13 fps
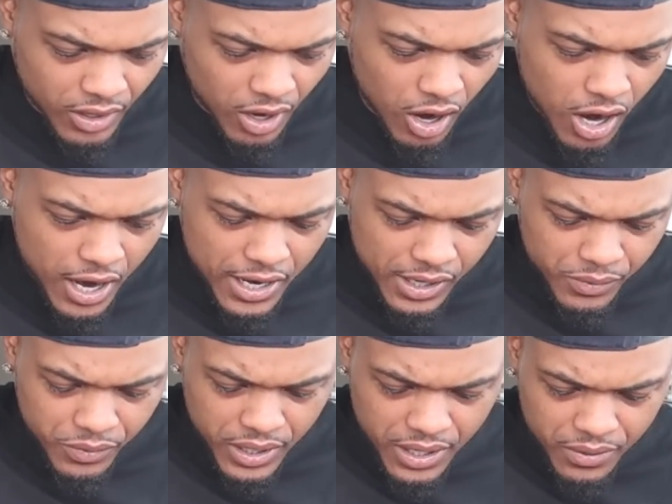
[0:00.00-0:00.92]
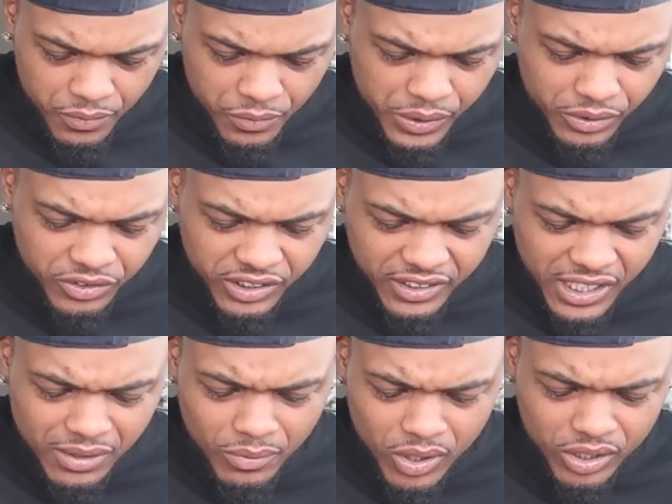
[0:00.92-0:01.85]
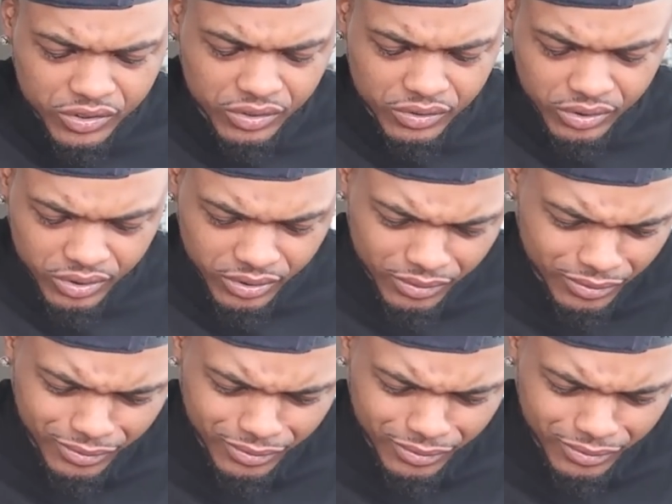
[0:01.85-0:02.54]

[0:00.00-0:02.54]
All right, eh, we were just in Marshall's.